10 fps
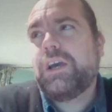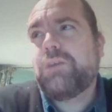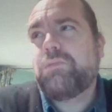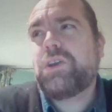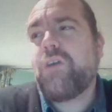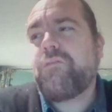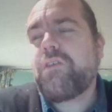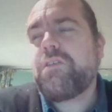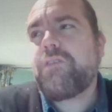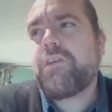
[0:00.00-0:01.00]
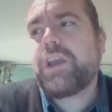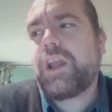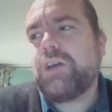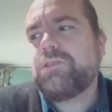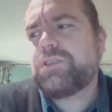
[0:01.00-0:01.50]
We got very, very
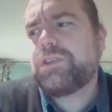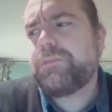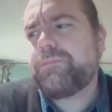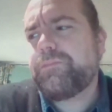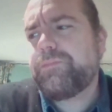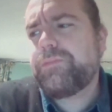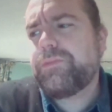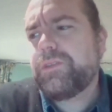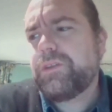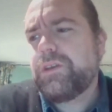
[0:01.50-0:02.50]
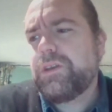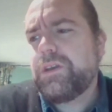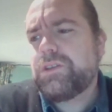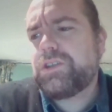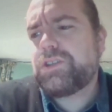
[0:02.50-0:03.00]
close to
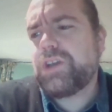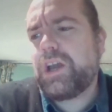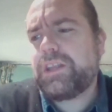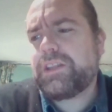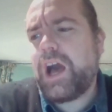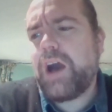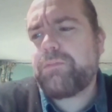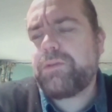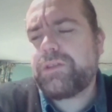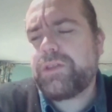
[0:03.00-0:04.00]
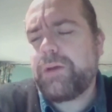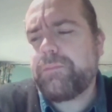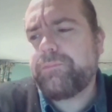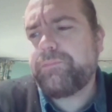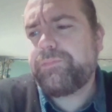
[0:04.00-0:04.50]
signing that up with the